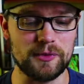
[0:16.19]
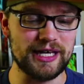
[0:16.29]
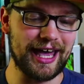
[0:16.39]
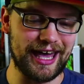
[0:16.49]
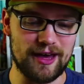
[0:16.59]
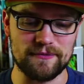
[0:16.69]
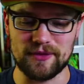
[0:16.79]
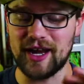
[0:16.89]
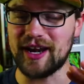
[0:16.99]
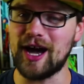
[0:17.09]
We have
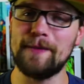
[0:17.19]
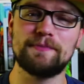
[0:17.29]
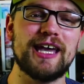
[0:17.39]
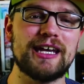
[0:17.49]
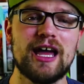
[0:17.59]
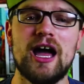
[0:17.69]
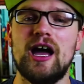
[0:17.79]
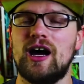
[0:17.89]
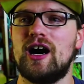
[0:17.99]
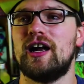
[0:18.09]
an update
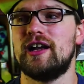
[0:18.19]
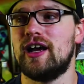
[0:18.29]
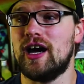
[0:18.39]
on